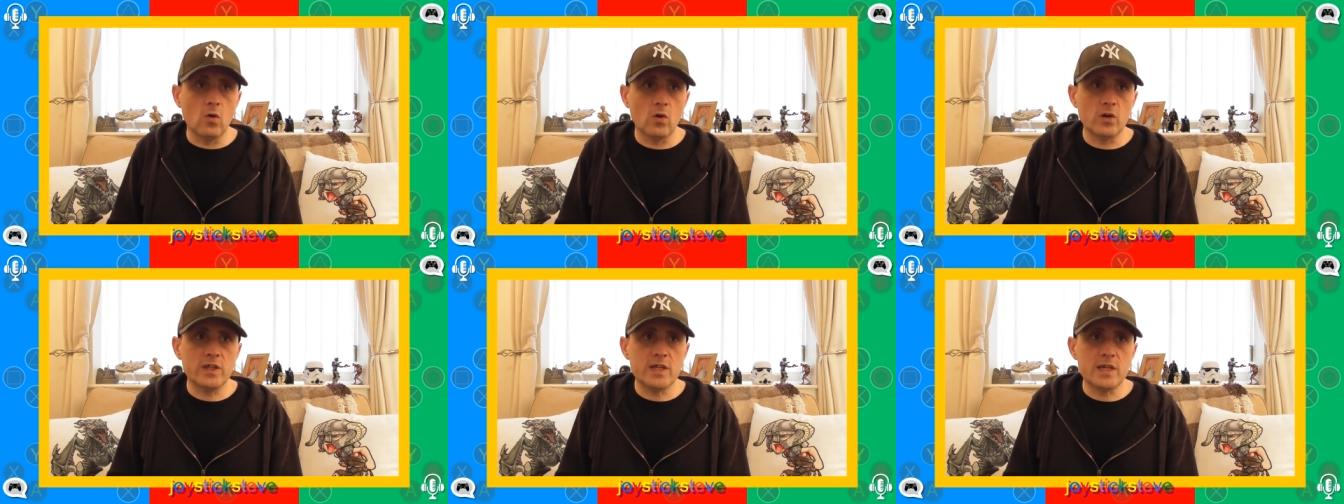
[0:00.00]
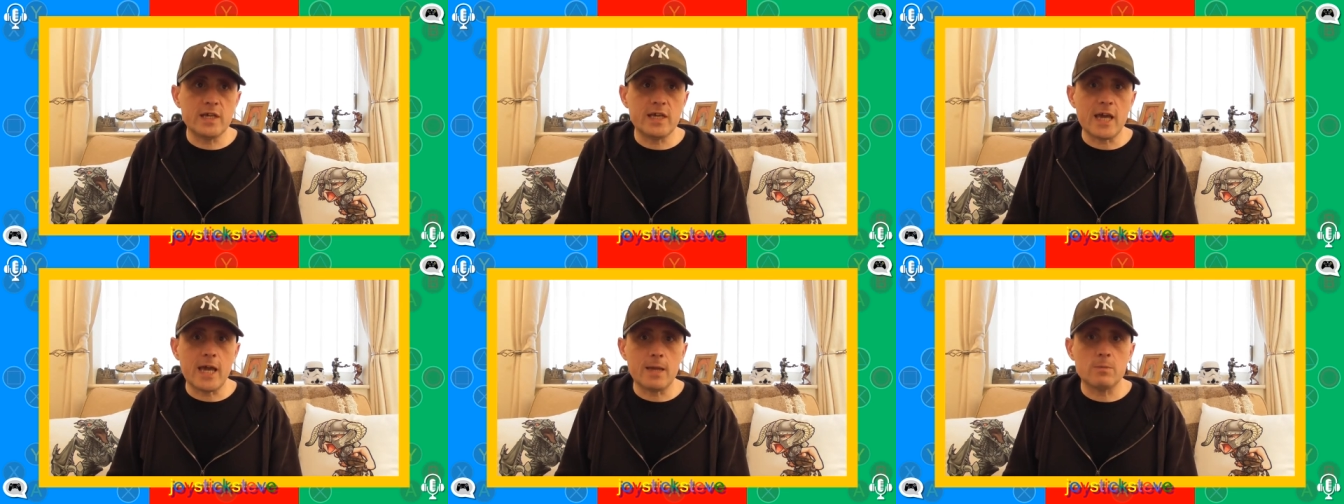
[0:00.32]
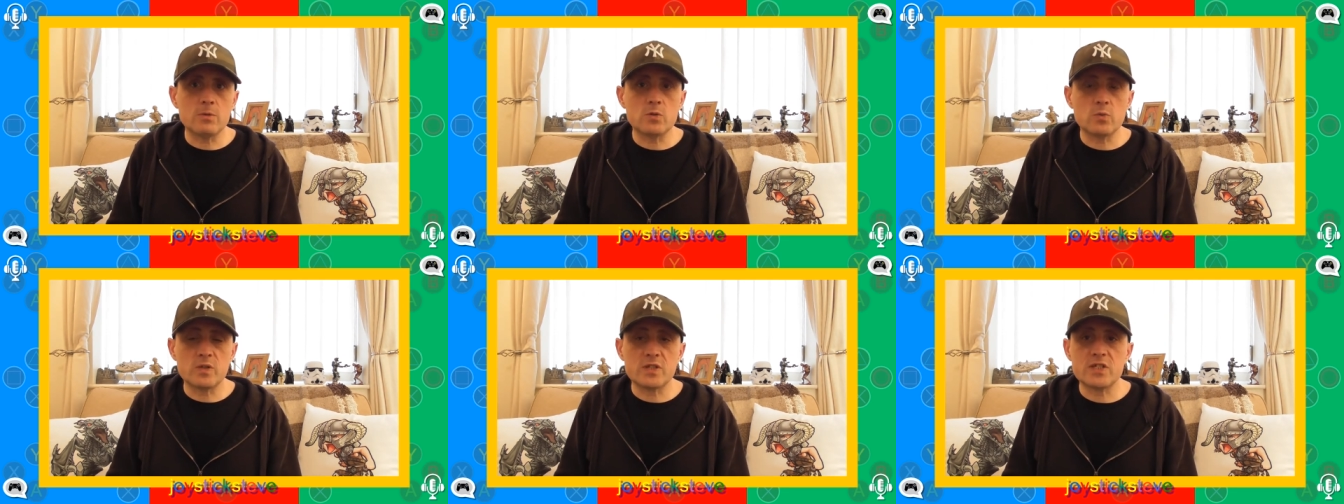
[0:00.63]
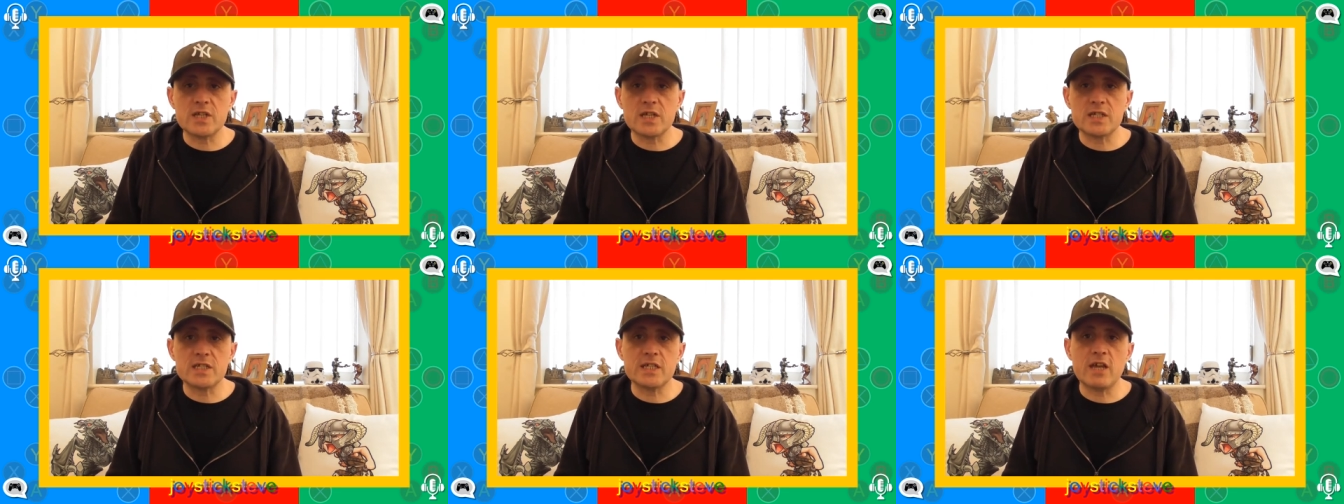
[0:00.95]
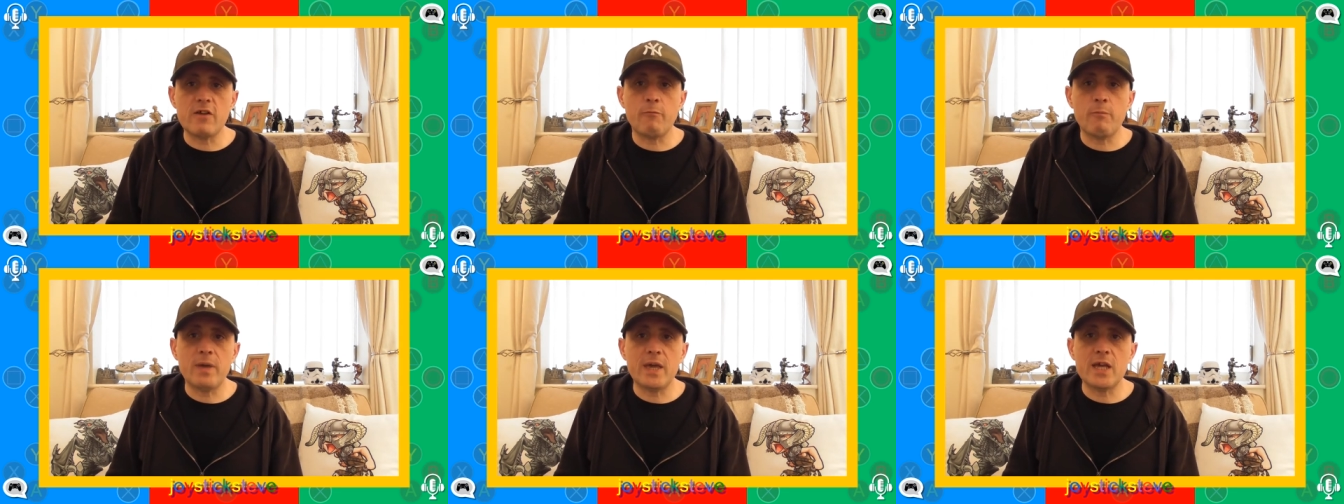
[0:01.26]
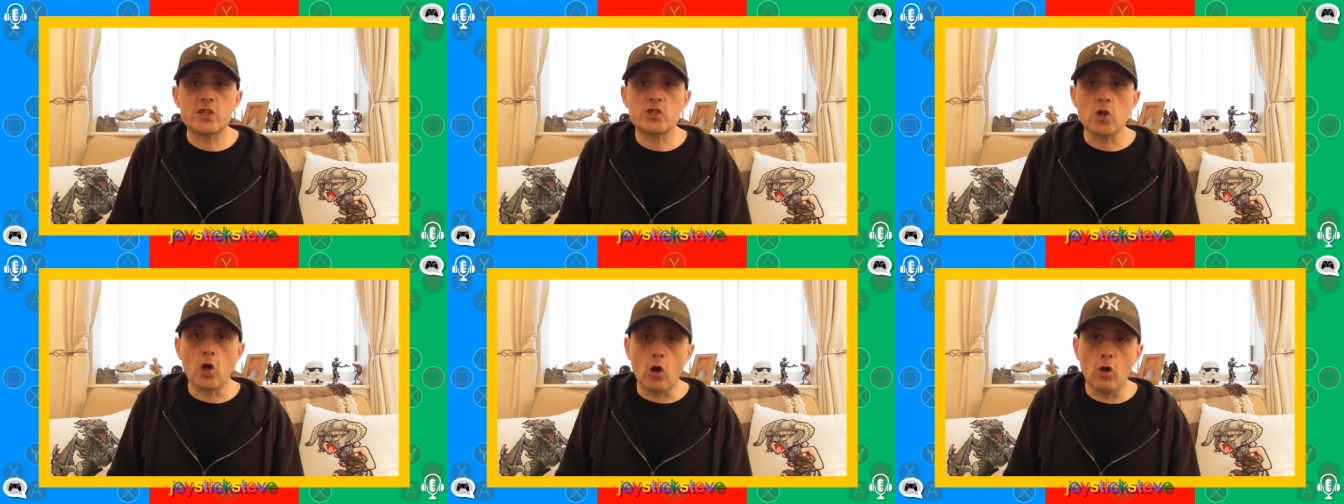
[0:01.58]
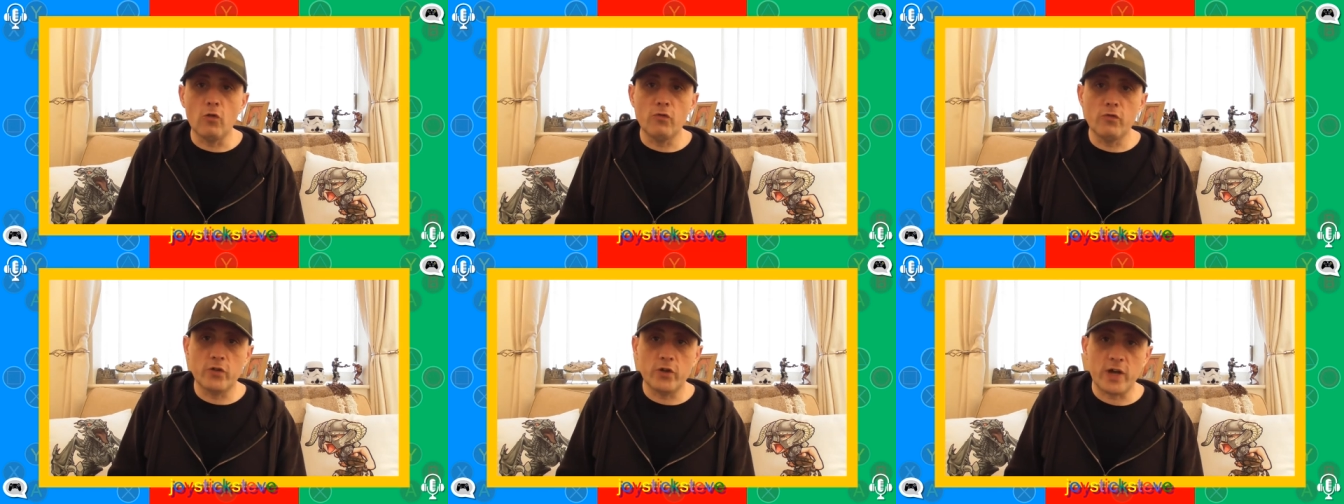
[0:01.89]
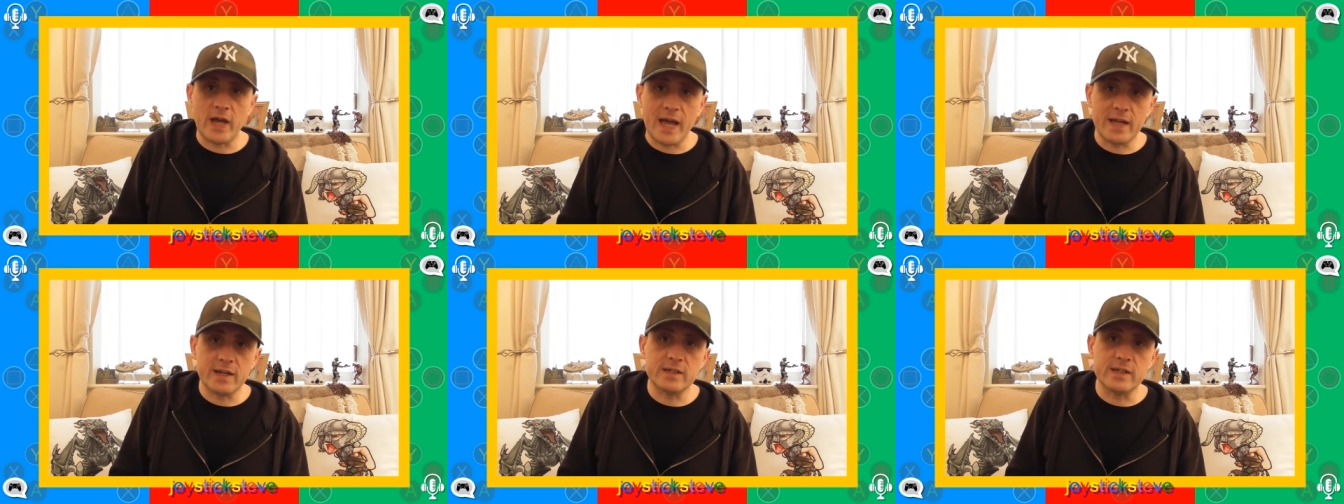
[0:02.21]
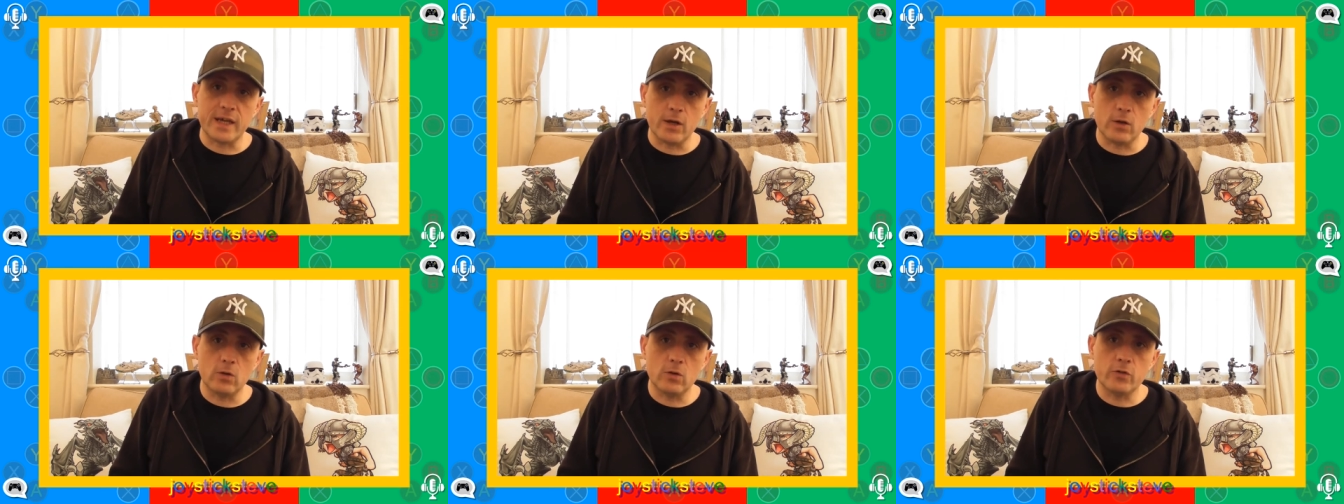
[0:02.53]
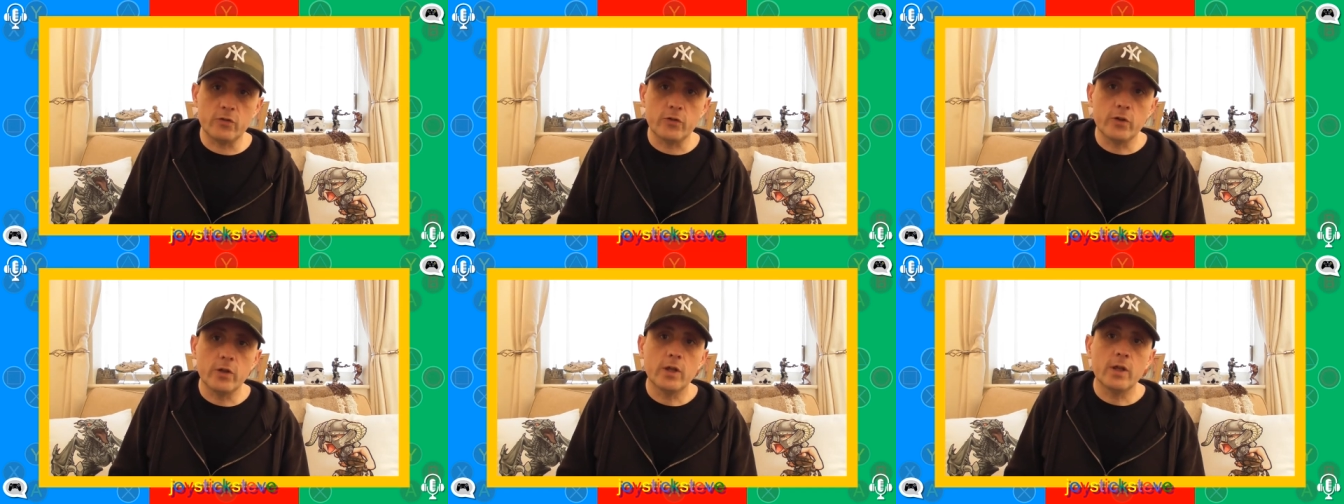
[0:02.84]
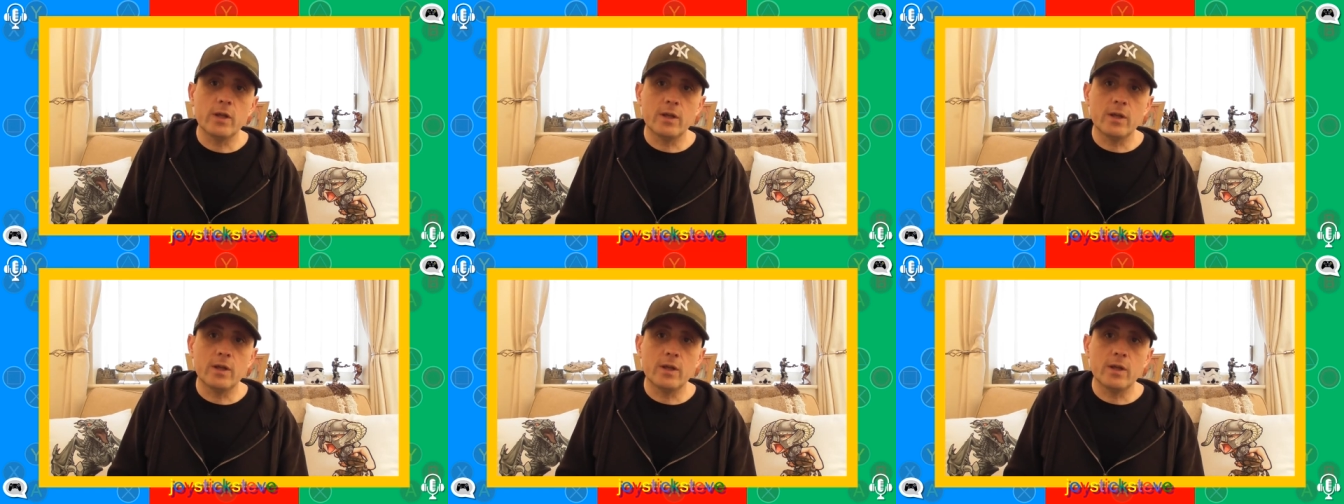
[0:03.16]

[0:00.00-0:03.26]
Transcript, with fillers: all of your games with 60 FPS on the handheld